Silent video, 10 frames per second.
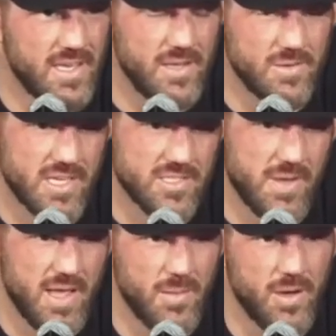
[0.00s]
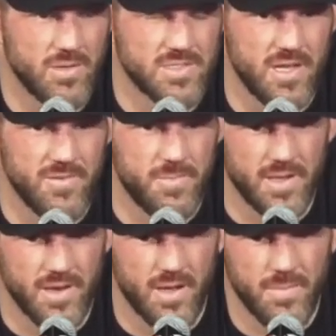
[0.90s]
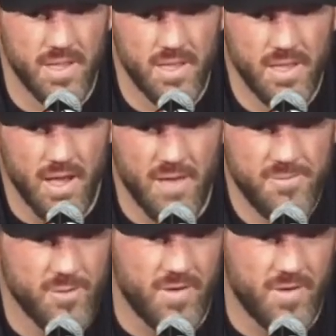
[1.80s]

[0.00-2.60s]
He was catching my elbow and stuff. But um, I felt